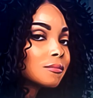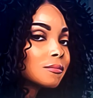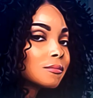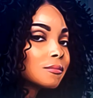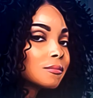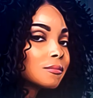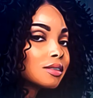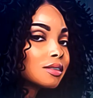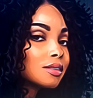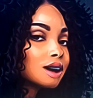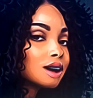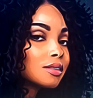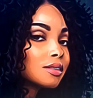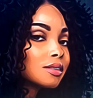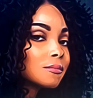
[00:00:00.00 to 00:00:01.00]
and he
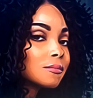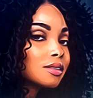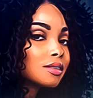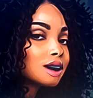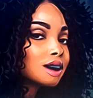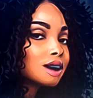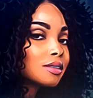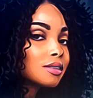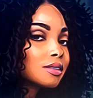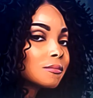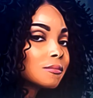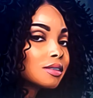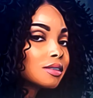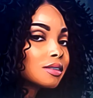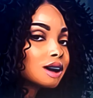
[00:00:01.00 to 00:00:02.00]
was saying
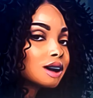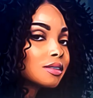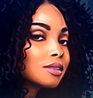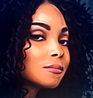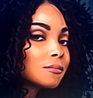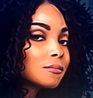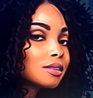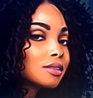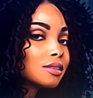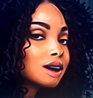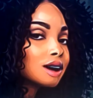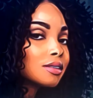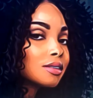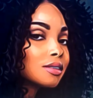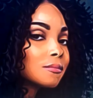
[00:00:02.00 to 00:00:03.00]
that you know it
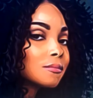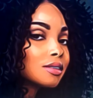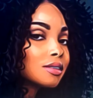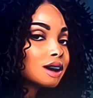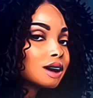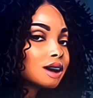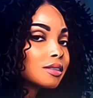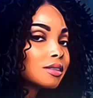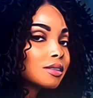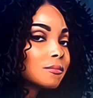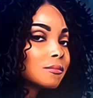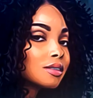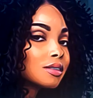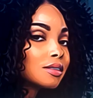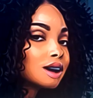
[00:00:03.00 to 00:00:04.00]
wasn't by
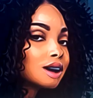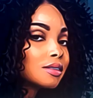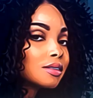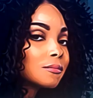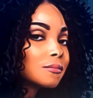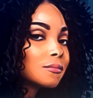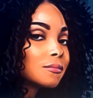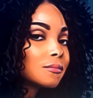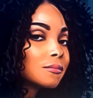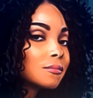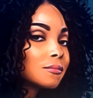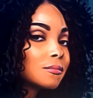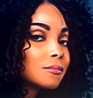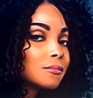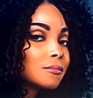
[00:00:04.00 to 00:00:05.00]
choice so he was
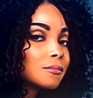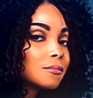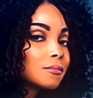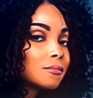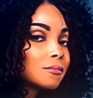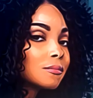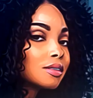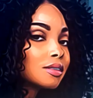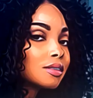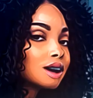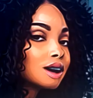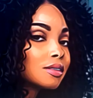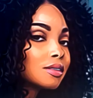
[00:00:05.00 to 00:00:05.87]
probably rejected